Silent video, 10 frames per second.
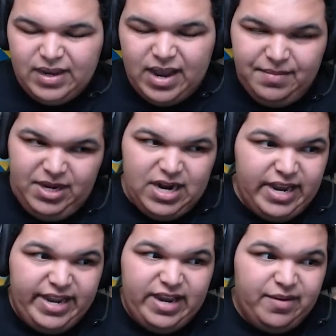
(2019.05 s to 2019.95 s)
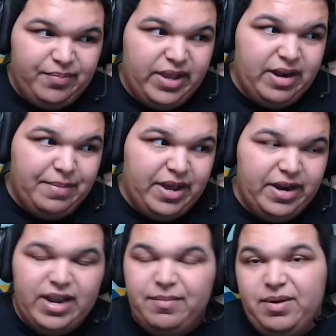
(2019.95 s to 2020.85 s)
I mean, I can't complain about
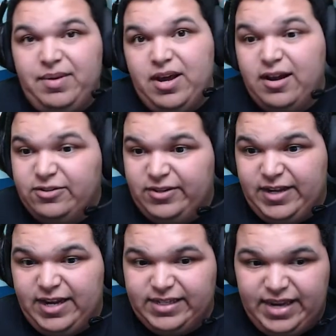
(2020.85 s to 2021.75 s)
it. I'm gonna be honest with you guys.